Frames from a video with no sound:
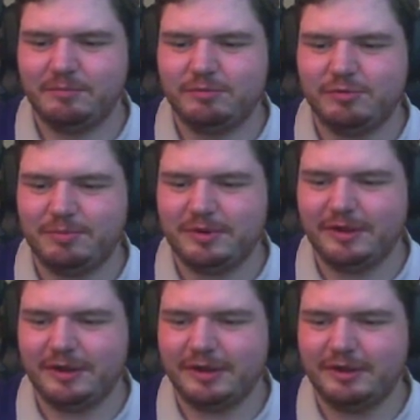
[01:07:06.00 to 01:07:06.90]
properly
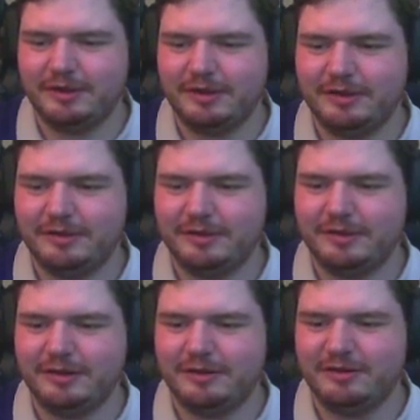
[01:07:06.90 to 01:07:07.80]
like
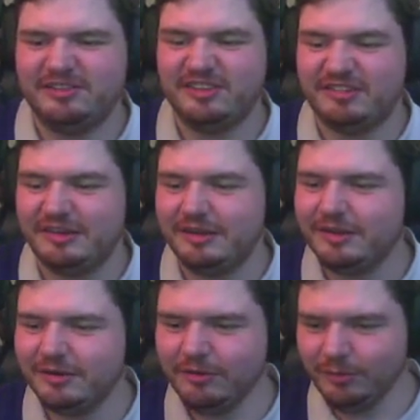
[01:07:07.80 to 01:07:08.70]
in the city
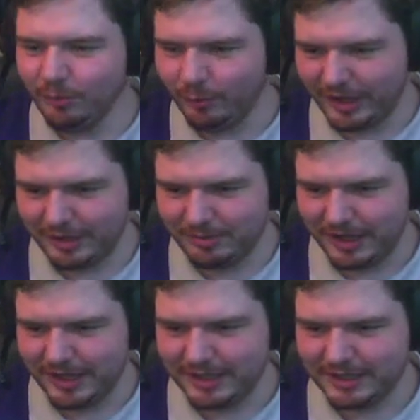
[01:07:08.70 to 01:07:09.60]
where they
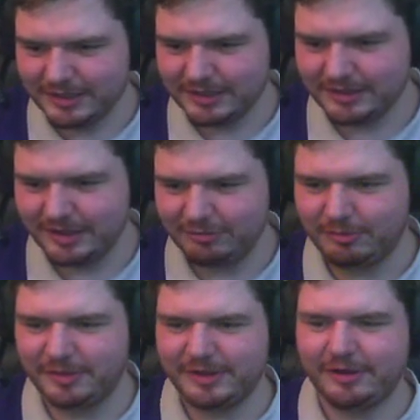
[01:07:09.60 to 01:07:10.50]
play. That's
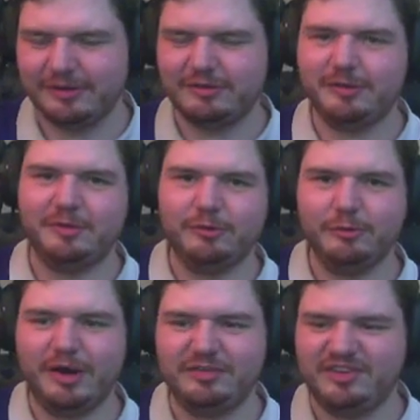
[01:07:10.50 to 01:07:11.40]
probably the only time that
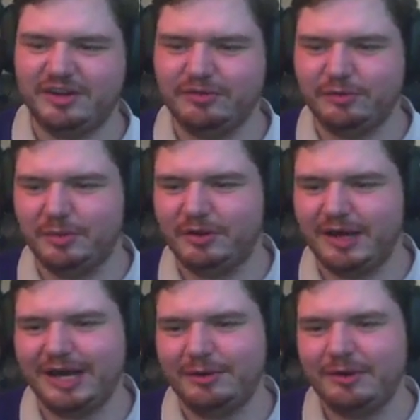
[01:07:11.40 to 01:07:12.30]
you'll ever see a footballer
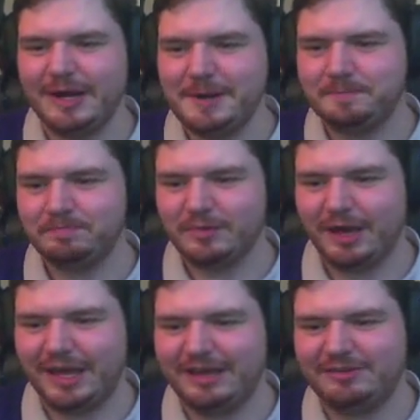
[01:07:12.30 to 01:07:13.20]
out.
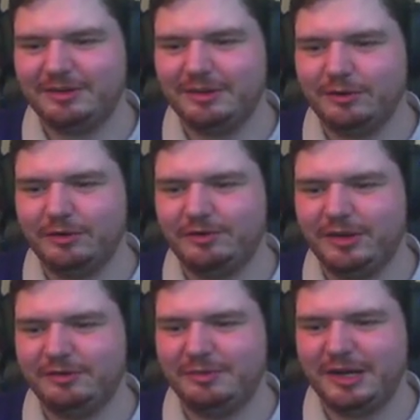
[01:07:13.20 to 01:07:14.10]
I guess a lot of
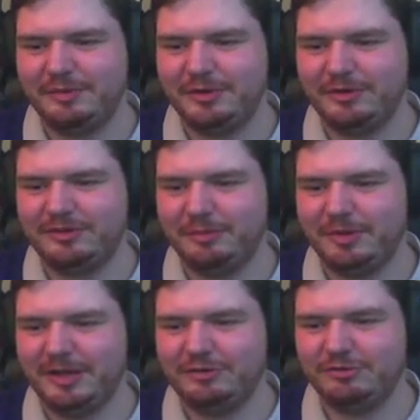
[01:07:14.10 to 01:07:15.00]
it is mainly because they'll
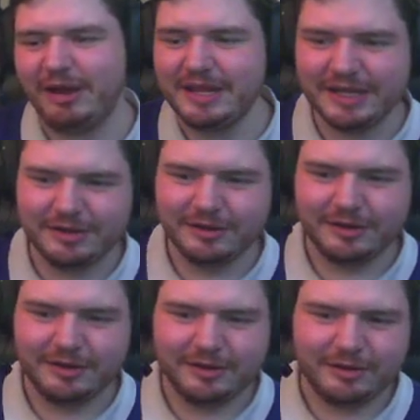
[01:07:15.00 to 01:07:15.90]
be in training
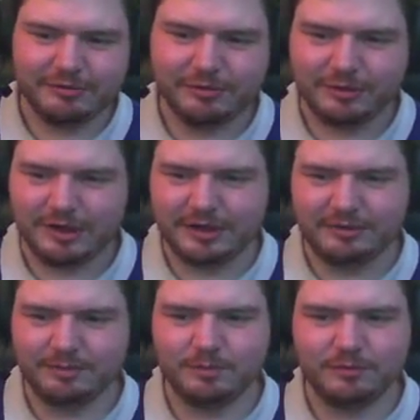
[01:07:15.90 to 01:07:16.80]
for like
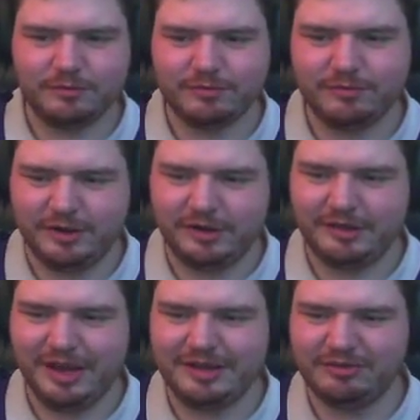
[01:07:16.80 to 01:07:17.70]
3
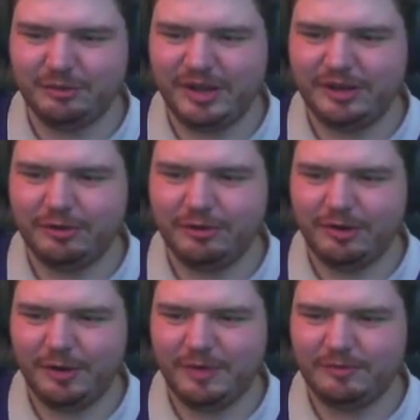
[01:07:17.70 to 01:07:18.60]
days a week
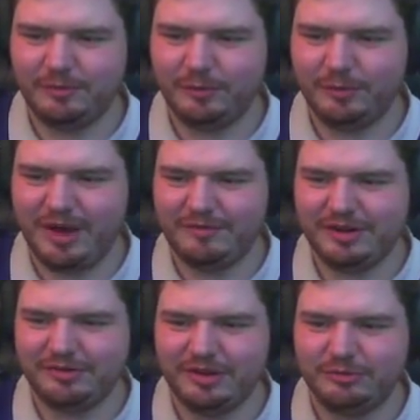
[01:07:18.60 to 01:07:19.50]
or however, whatever
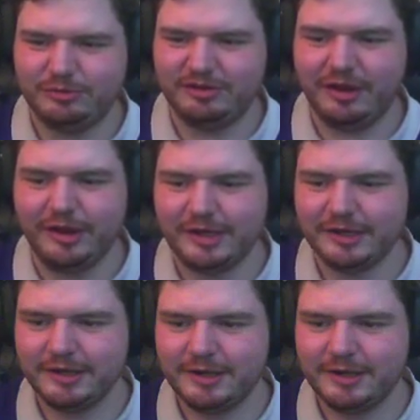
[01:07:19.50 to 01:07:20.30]
their schedule's like.